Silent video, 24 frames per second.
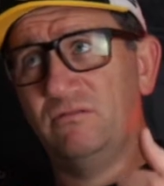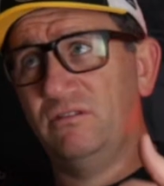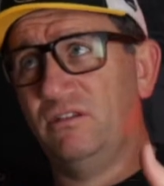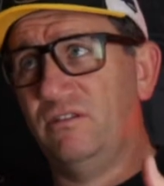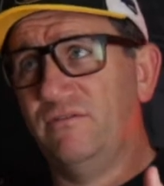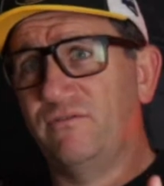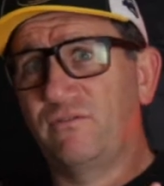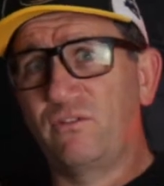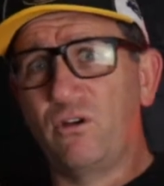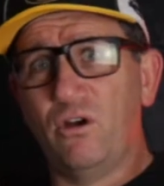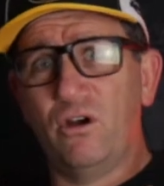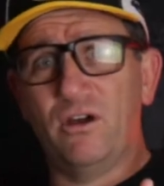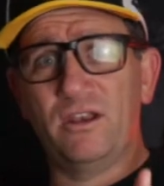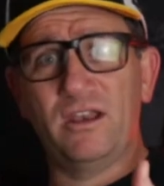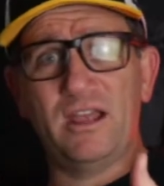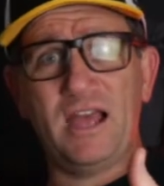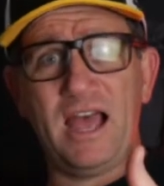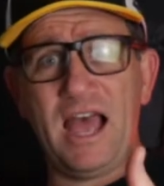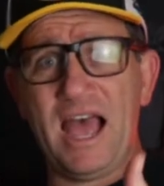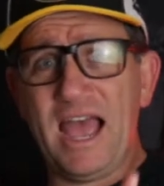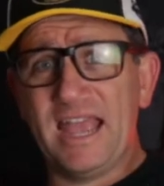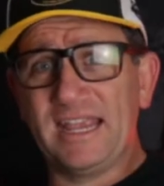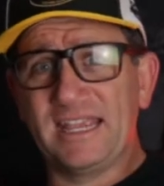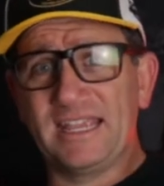You've got
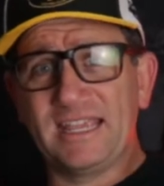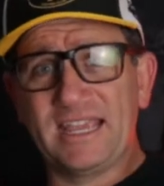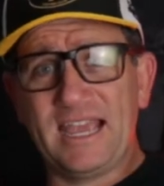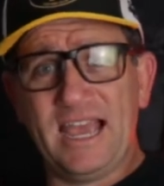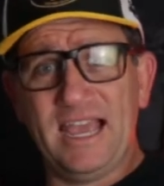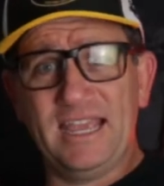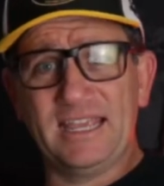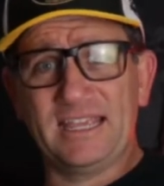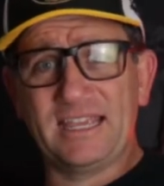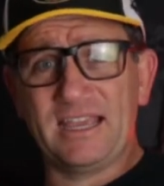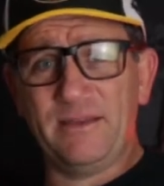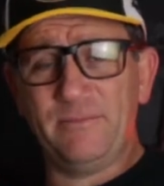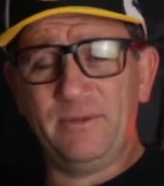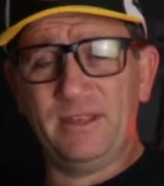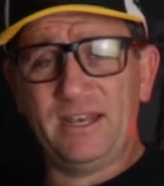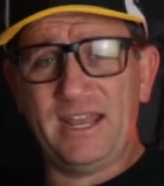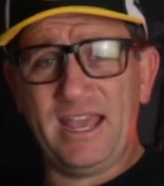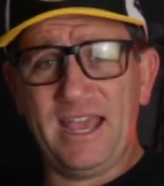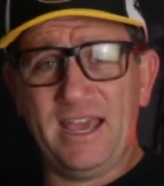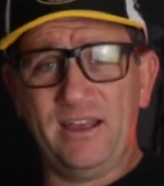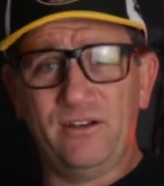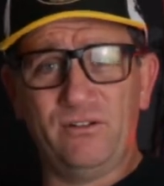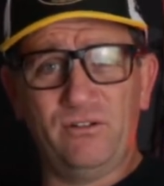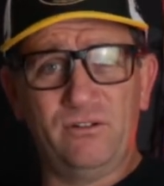8K coming
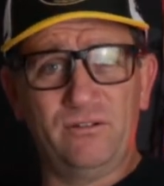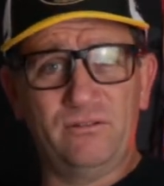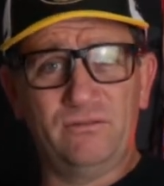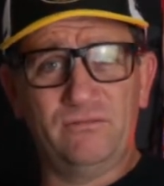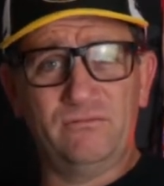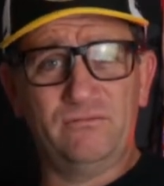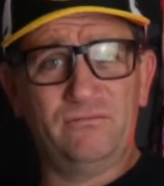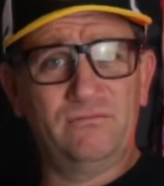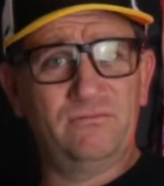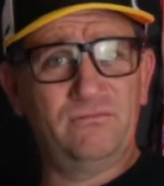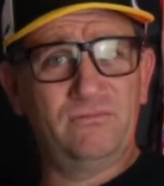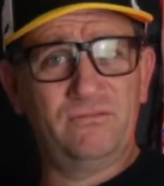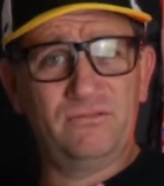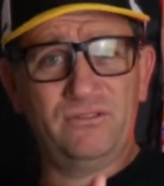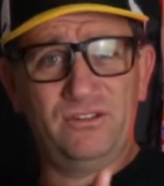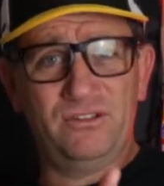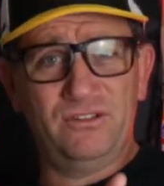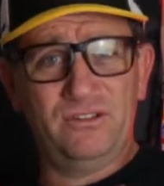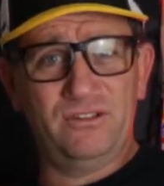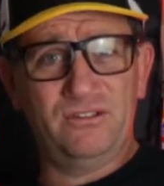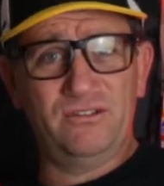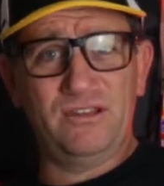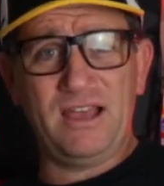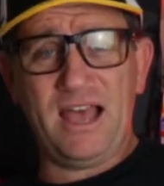out on
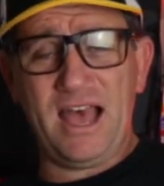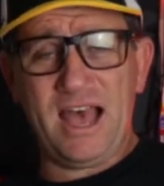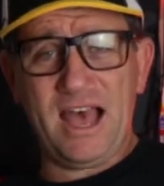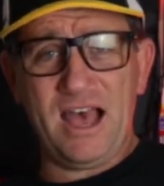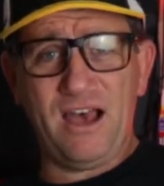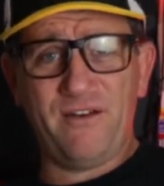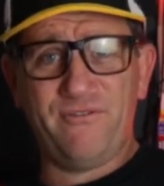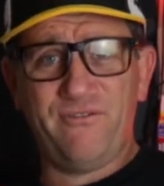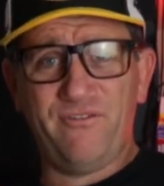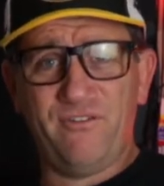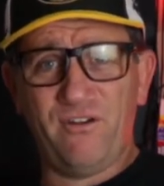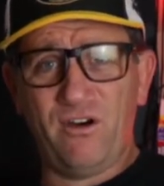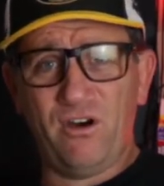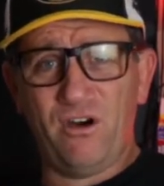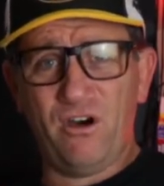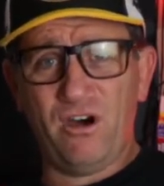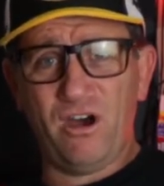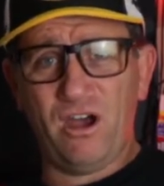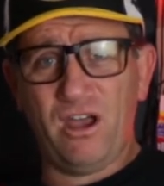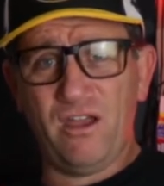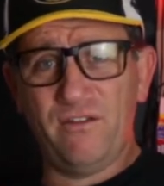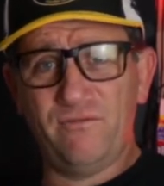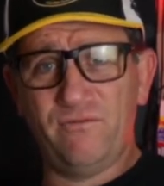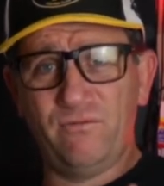the
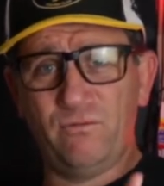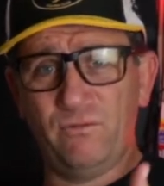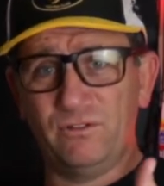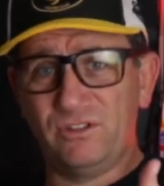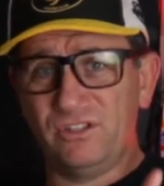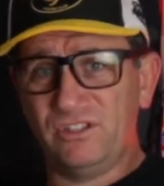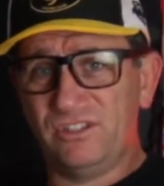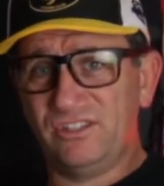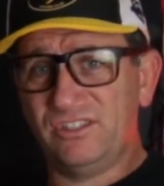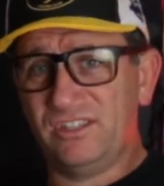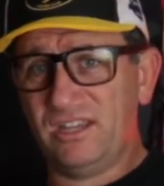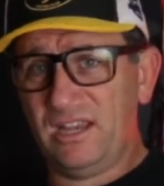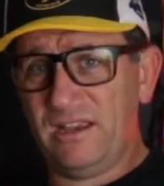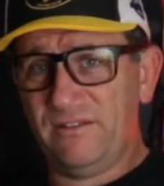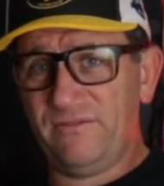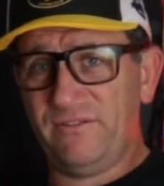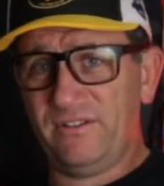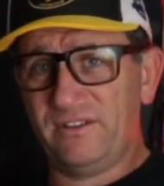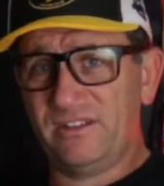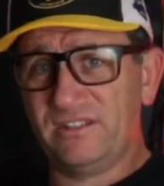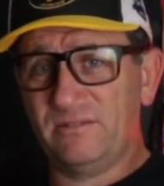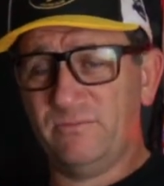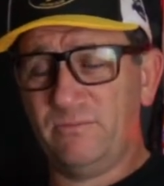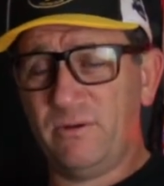R5, which is CF
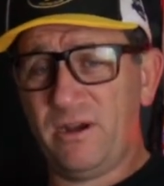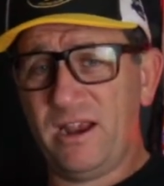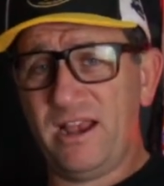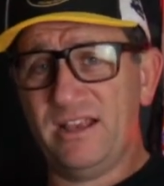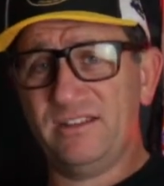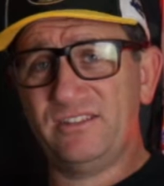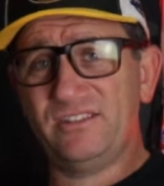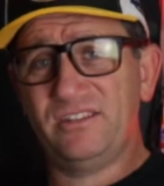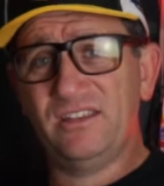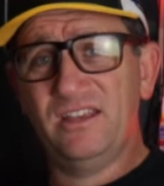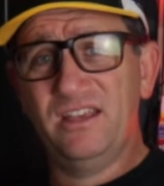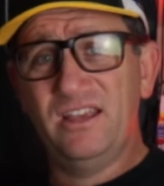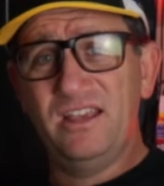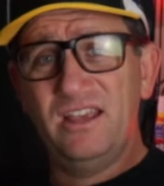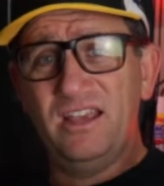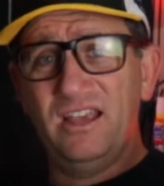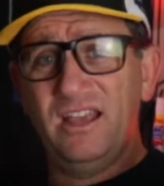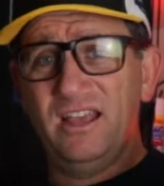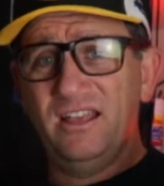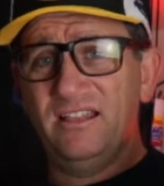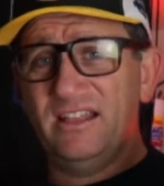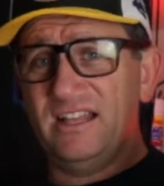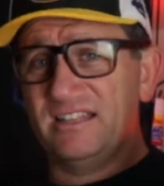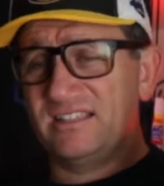Express.
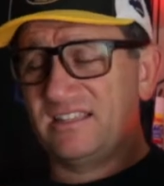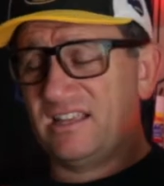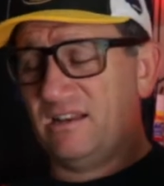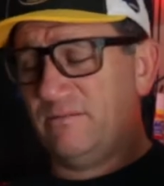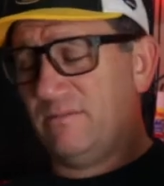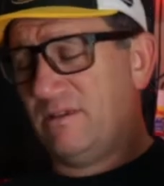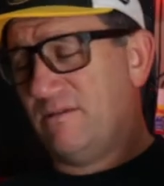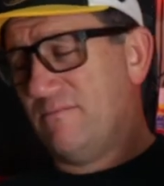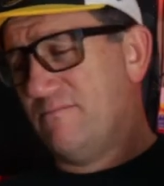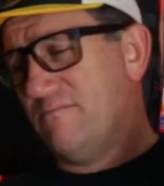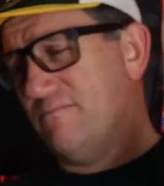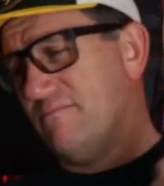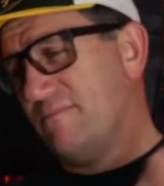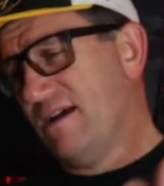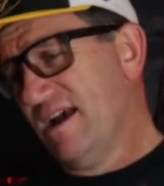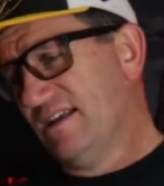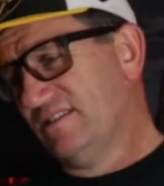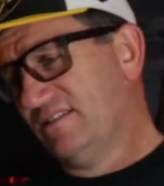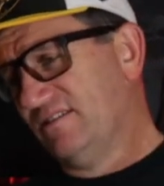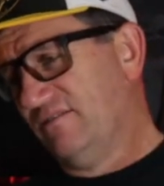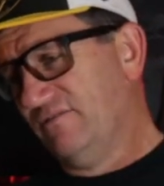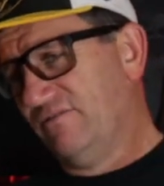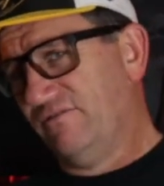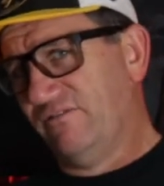That's going to be
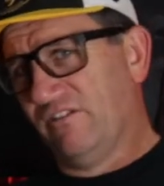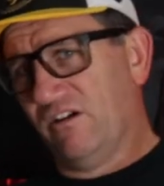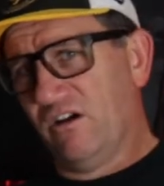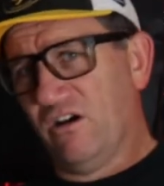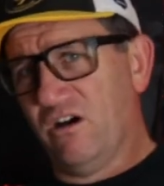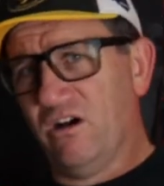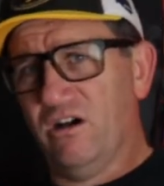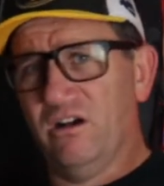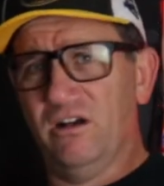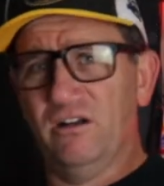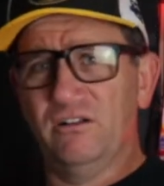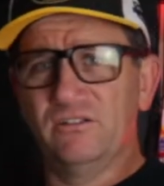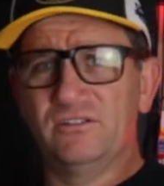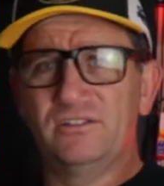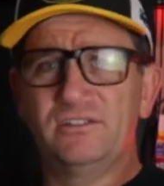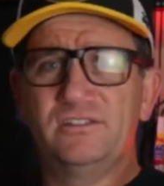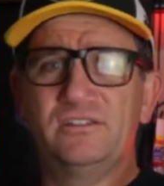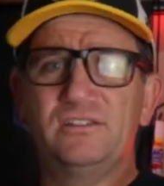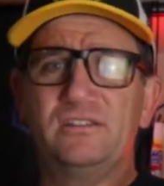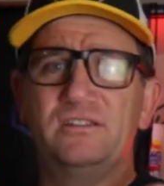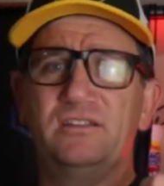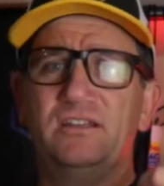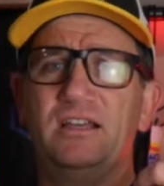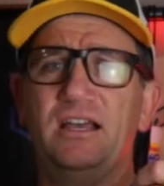massive
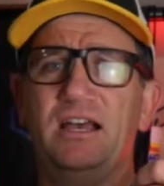files.